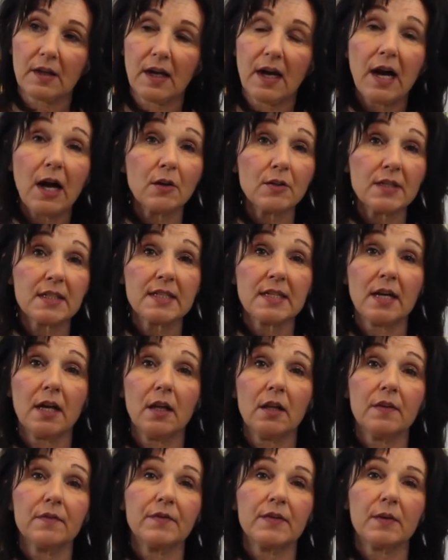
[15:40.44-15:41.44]
how to
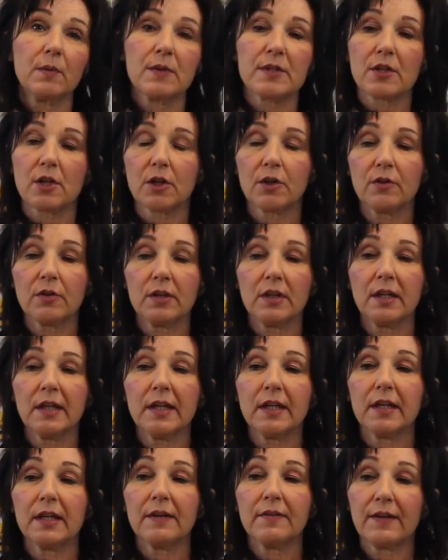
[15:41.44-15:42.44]
tell if it was
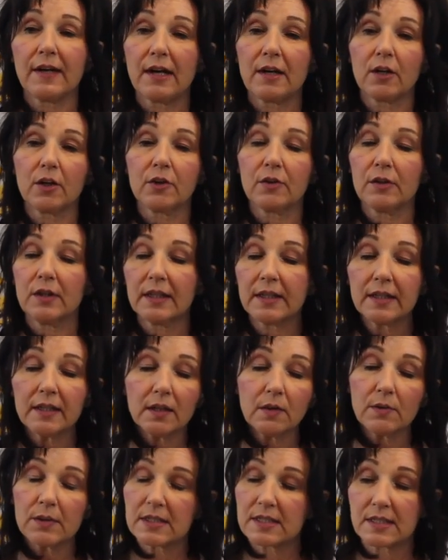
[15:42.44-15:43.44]
acrylic, if it had acrylic
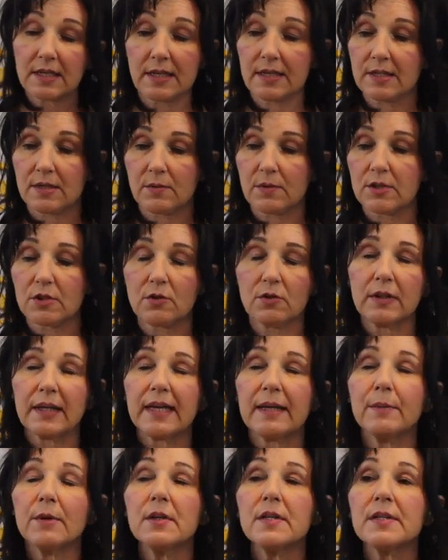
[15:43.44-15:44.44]
in it, because there was no
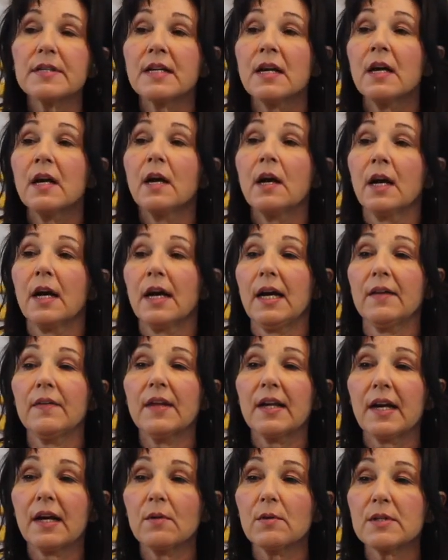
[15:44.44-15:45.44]
labels.
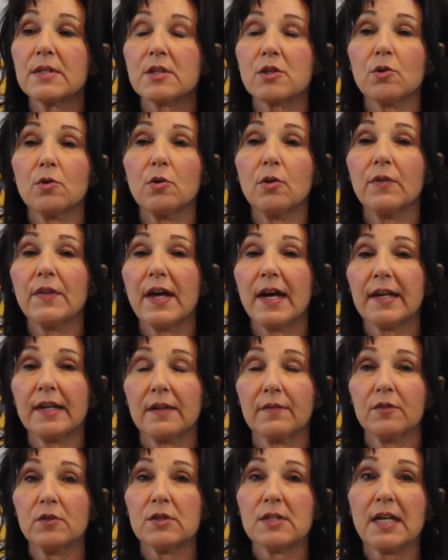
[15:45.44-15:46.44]
And then I was told
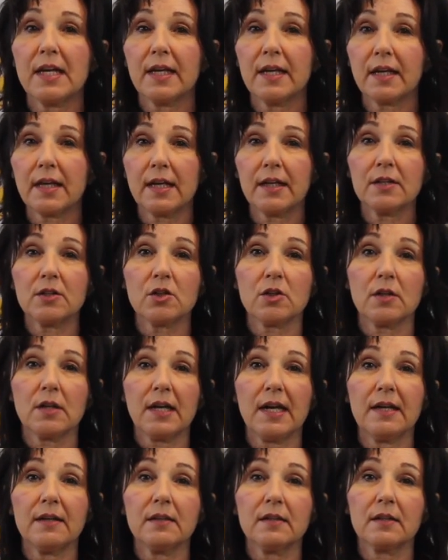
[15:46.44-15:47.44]
that if you take
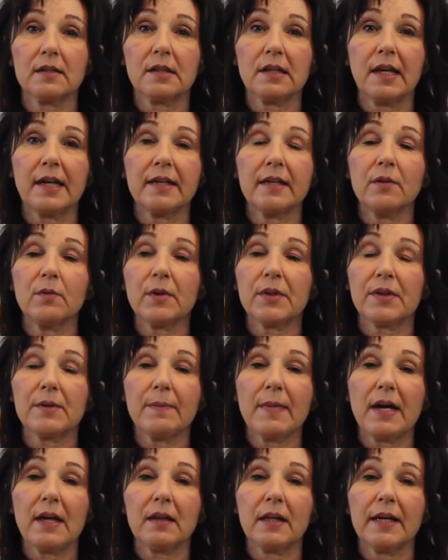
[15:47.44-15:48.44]
and light it with the
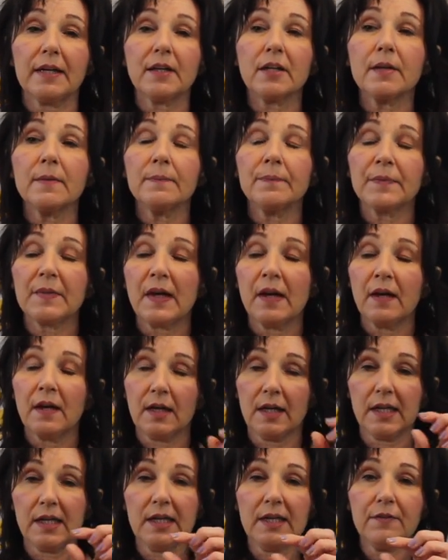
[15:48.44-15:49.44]
matte lighter,
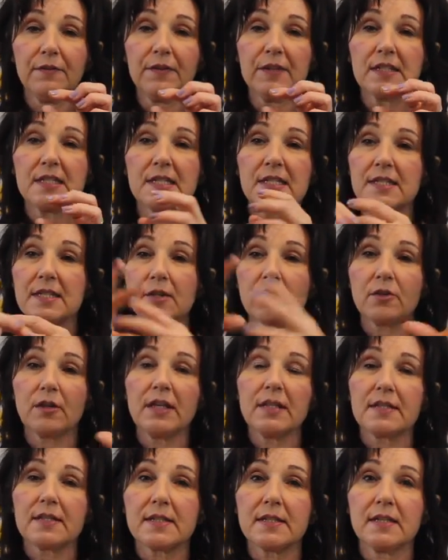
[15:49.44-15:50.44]
if it
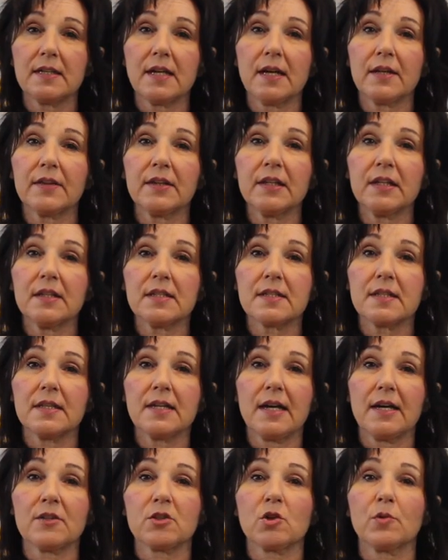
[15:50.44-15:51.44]
disintegrates to nothing, it's a
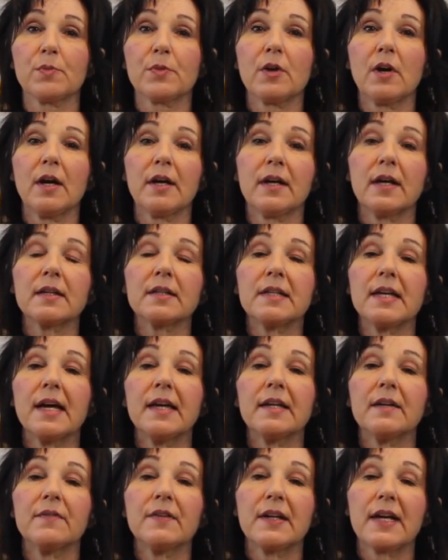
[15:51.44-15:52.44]
natural product,
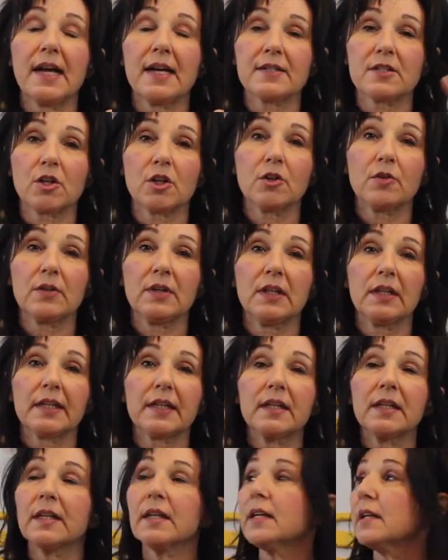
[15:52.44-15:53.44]
and if it has
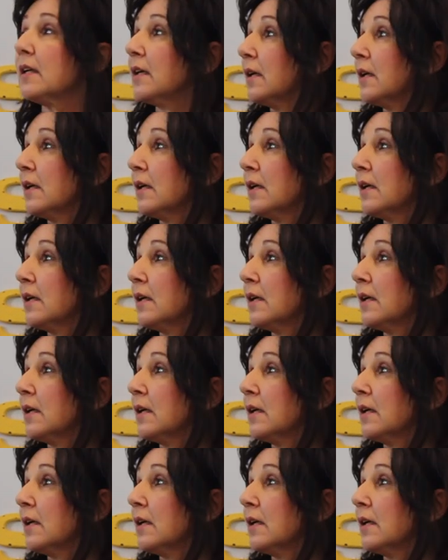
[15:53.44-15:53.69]
acrylic in it,